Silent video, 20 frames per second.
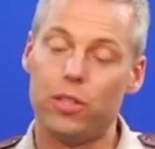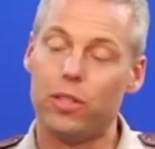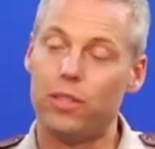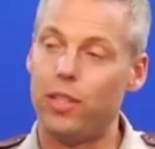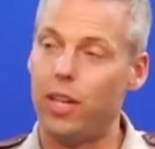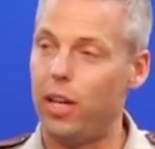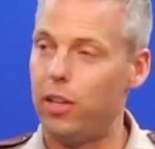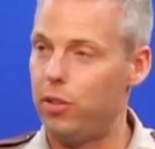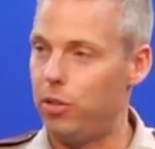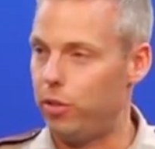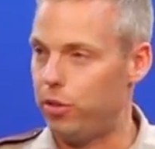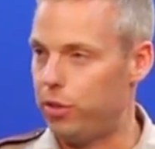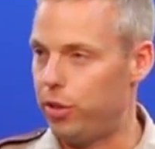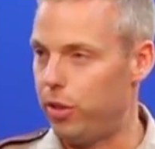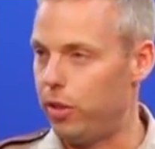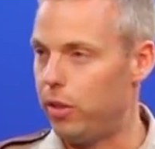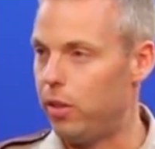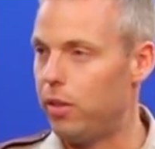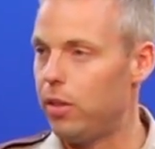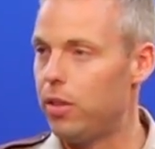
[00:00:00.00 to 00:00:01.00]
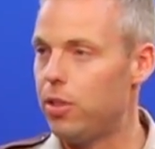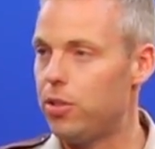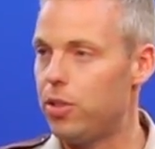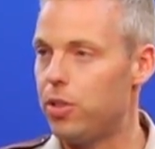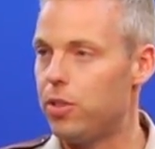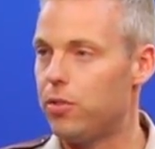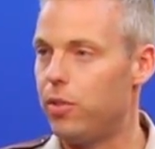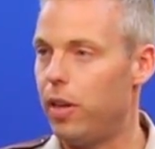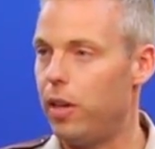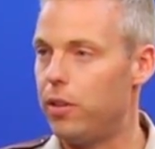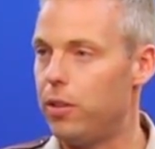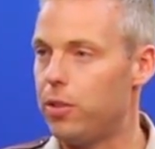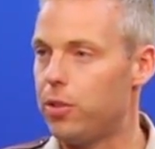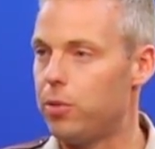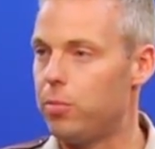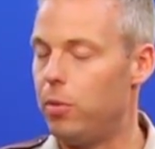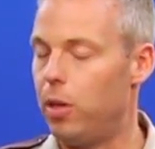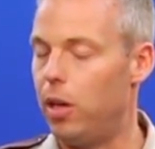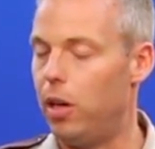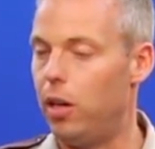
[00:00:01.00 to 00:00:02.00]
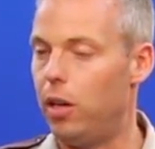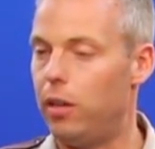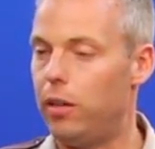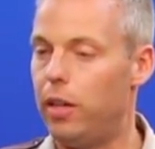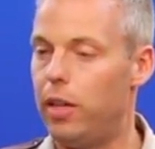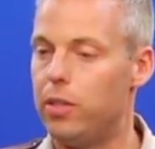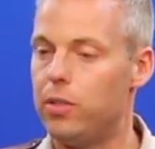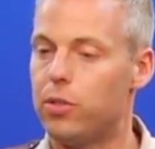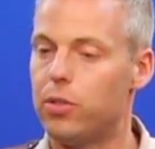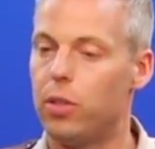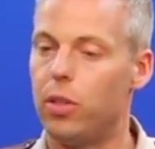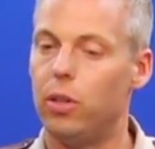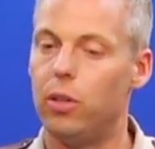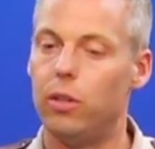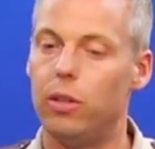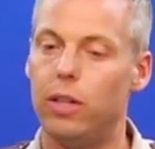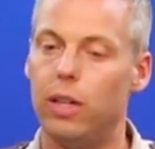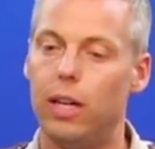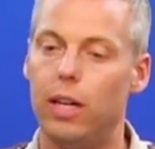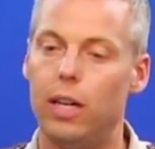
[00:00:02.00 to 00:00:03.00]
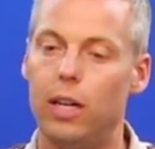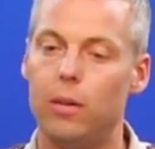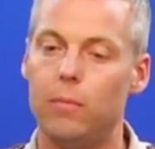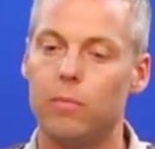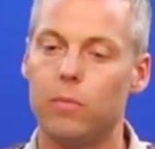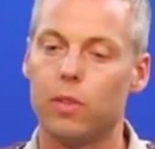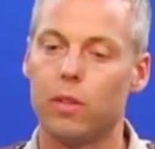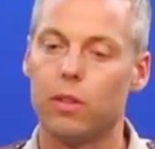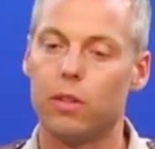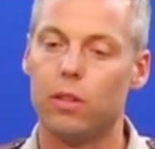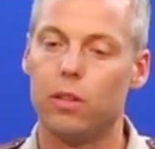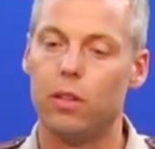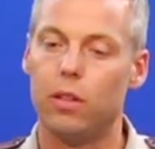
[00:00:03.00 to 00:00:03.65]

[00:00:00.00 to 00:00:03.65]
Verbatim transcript: The 10 year old girl, she's rather small, and so um,